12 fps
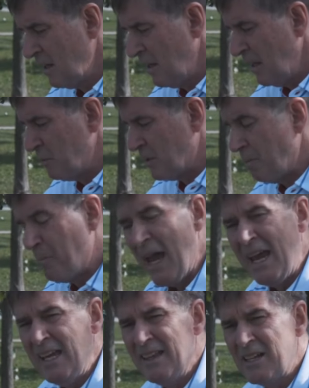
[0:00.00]
It was the
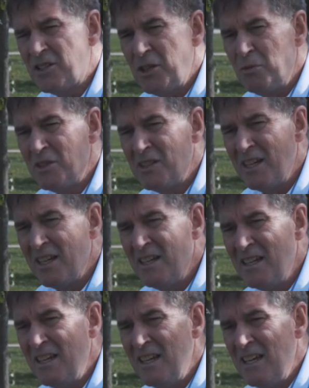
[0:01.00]
pain that she was
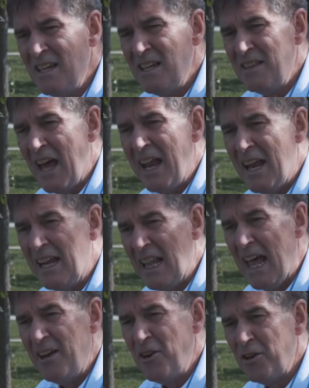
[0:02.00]
in that had
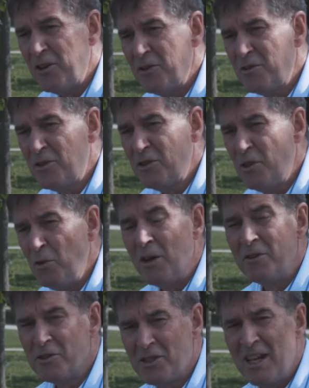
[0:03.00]
led her to
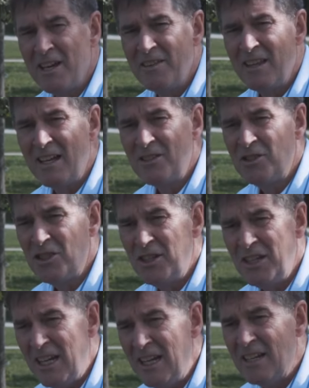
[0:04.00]
understand that she
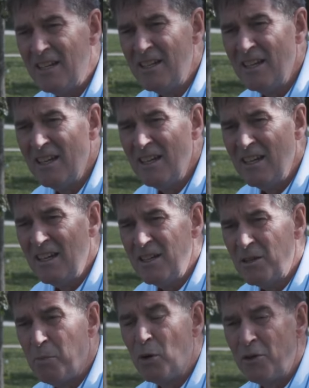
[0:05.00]
needed
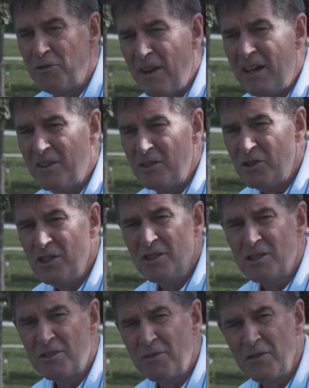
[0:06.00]
to put her faith in
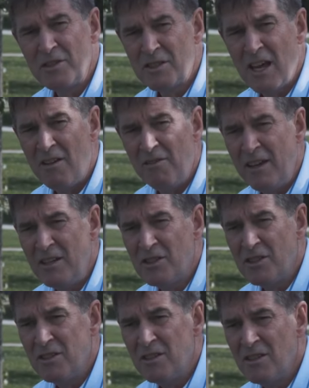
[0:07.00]
Jesus for the
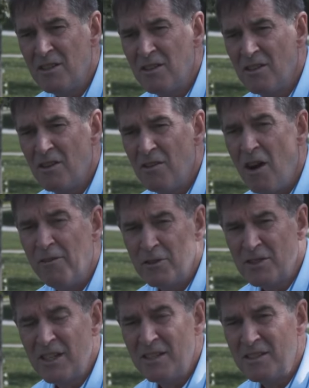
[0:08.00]
salvation of her
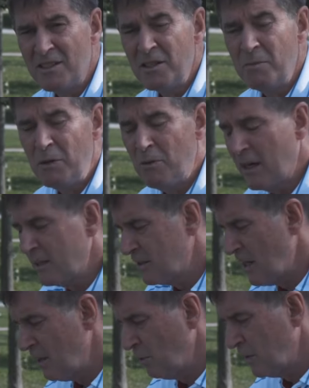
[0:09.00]
sins and to be
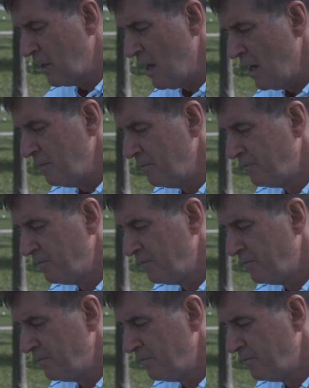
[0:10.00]
reconciled with God.